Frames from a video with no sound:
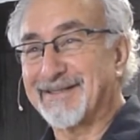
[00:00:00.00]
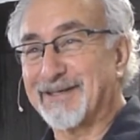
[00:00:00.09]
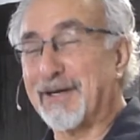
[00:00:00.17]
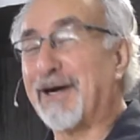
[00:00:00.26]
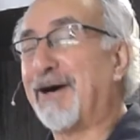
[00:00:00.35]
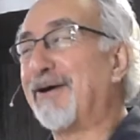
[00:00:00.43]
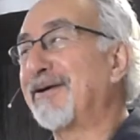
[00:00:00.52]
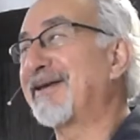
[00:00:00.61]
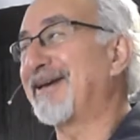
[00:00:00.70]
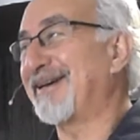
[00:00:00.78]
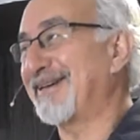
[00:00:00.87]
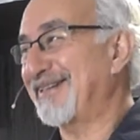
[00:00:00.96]
Oh,
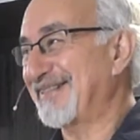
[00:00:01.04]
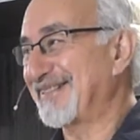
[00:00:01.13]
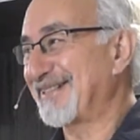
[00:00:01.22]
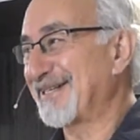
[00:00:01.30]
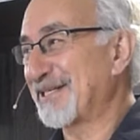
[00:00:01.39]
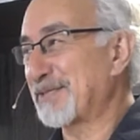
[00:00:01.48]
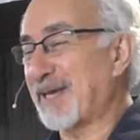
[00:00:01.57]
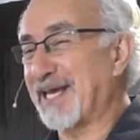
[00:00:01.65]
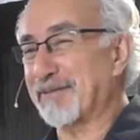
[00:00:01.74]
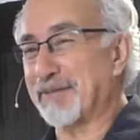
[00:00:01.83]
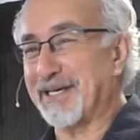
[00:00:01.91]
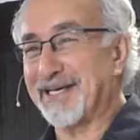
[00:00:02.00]
okay.
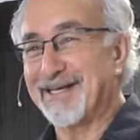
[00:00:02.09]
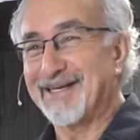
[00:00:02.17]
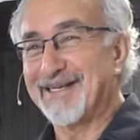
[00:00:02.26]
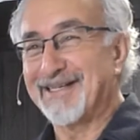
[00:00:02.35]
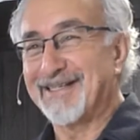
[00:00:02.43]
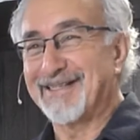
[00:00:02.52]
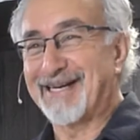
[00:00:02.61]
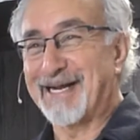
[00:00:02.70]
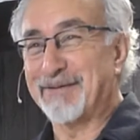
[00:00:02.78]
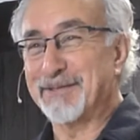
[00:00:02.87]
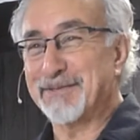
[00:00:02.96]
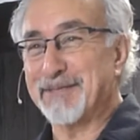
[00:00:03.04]
Spank me. I
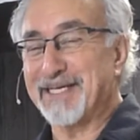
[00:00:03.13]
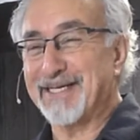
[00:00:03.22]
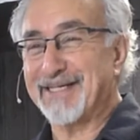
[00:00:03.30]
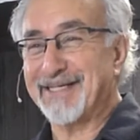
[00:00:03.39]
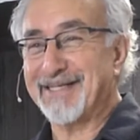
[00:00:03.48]
was mean.